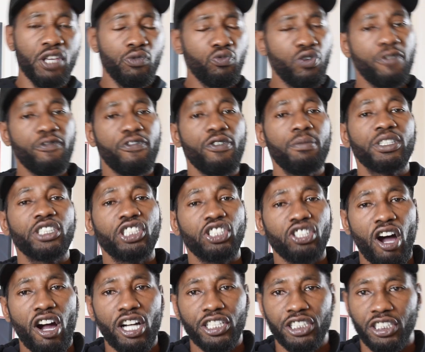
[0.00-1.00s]
He went from a
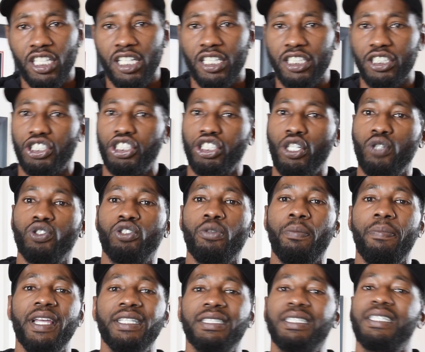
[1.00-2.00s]
star-studded show to
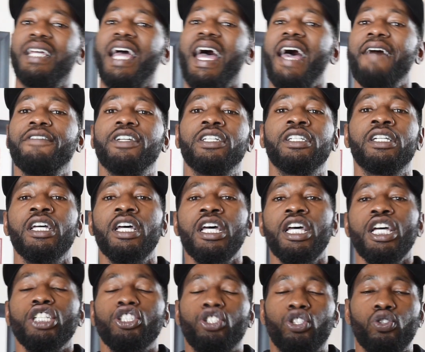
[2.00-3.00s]
basically having
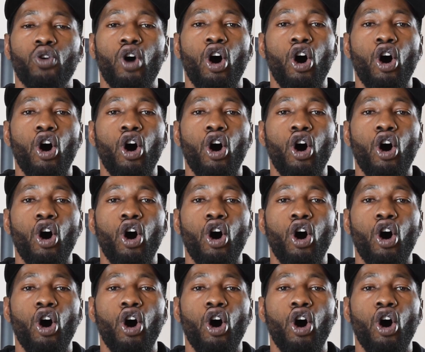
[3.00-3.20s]
to